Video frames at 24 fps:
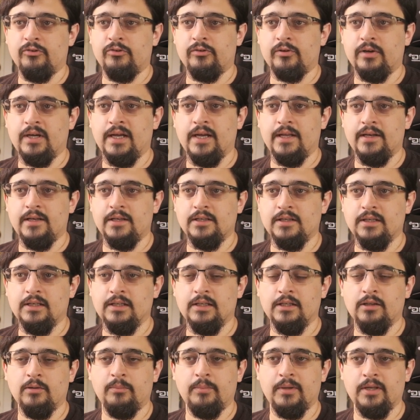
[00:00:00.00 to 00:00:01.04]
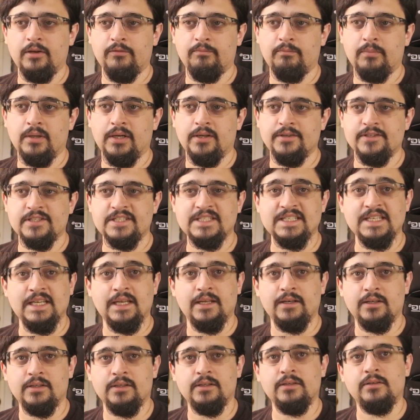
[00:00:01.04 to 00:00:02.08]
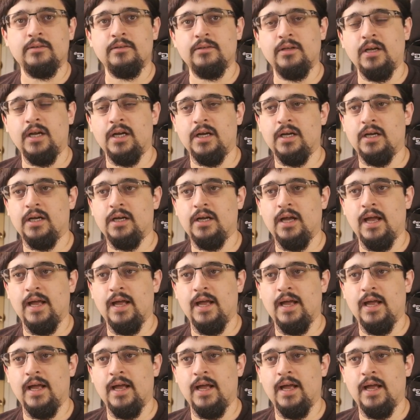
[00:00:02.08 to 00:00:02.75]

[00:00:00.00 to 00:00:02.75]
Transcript: so I added a little bit of burnt sienna uh,